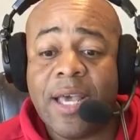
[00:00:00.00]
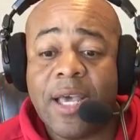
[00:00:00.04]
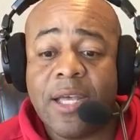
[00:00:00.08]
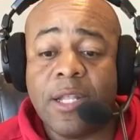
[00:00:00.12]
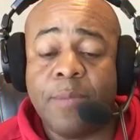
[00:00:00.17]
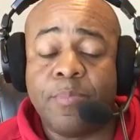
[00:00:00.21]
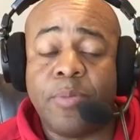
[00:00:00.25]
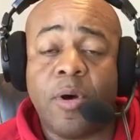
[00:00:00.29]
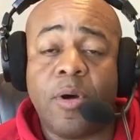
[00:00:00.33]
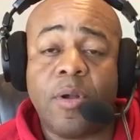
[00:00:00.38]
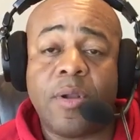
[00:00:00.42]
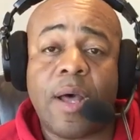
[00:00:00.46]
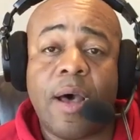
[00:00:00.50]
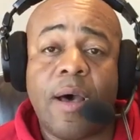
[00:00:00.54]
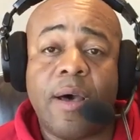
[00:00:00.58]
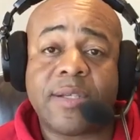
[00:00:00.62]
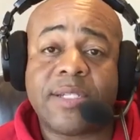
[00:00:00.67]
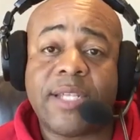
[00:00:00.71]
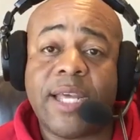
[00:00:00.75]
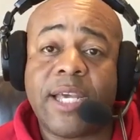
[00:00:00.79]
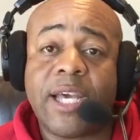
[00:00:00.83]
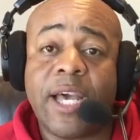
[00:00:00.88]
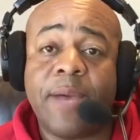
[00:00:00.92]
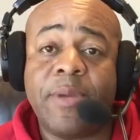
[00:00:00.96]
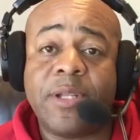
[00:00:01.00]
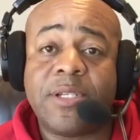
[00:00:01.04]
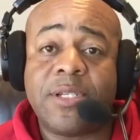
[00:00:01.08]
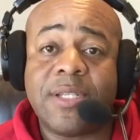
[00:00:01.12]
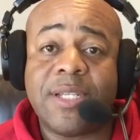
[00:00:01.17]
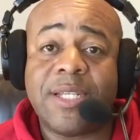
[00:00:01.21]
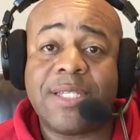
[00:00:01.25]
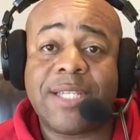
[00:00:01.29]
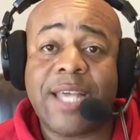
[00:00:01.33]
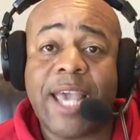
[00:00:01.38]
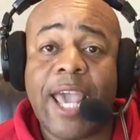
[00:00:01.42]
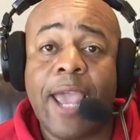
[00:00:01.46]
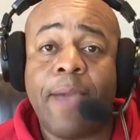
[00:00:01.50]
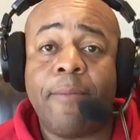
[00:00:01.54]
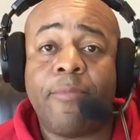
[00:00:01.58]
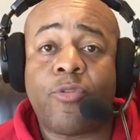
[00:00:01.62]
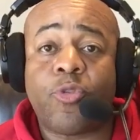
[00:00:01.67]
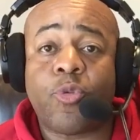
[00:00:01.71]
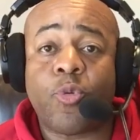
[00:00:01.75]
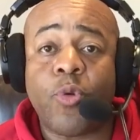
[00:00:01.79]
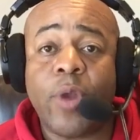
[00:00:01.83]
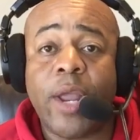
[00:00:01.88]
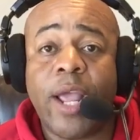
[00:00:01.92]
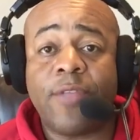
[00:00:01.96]
The Bulldogs, they come into this game
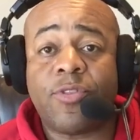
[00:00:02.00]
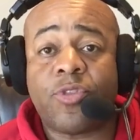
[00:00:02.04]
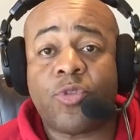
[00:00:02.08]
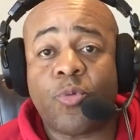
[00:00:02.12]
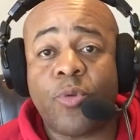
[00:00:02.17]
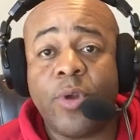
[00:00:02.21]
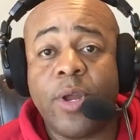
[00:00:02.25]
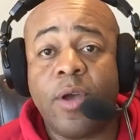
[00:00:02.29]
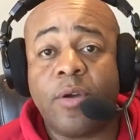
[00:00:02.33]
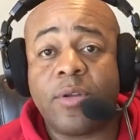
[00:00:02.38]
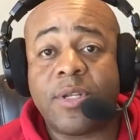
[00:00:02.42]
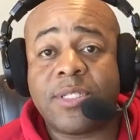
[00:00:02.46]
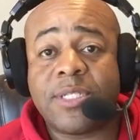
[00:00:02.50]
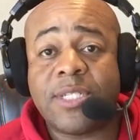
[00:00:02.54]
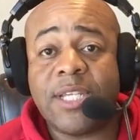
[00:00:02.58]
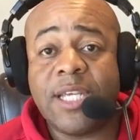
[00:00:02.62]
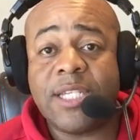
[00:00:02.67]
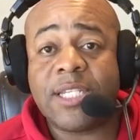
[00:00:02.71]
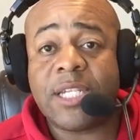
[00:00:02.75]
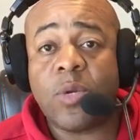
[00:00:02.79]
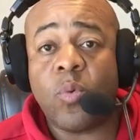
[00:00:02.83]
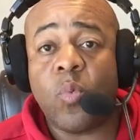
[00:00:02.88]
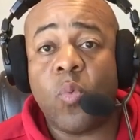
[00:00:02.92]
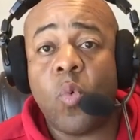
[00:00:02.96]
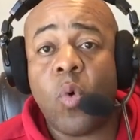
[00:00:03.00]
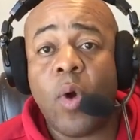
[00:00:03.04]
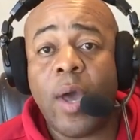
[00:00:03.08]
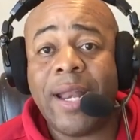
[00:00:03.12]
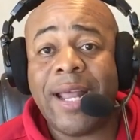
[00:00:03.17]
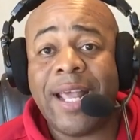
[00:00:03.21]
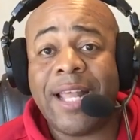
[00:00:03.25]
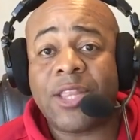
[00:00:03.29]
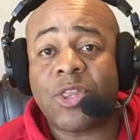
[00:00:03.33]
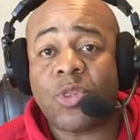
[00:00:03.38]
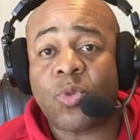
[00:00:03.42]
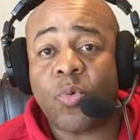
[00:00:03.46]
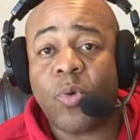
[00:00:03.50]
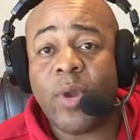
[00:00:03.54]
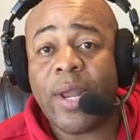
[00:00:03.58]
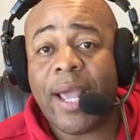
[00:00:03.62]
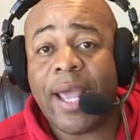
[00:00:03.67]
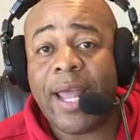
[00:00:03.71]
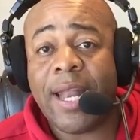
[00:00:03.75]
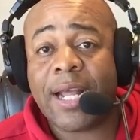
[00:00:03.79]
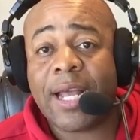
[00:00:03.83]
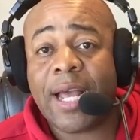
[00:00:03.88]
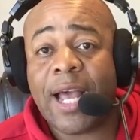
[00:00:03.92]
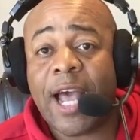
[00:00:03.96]
3 and 3 on the season, 1 and 3
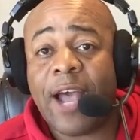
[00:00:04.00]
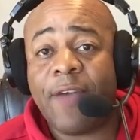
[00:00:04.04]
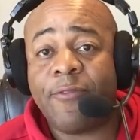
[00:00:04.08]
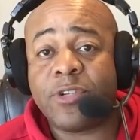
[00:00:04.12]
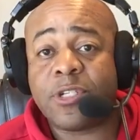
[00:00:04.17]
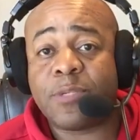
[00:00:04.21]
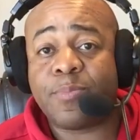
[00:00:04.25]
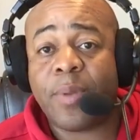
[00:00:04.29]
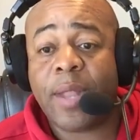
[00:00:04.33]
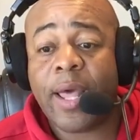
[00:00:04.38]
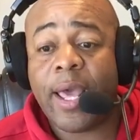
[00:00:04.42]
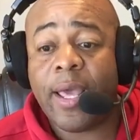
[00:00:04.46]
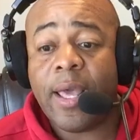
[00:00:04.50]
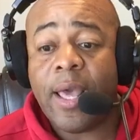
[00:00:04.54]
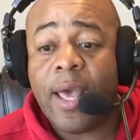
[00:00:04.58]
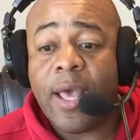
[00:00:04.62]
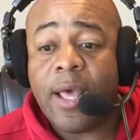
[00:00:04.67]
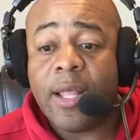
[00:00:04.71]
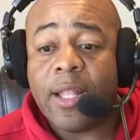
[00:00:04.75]
in conference play.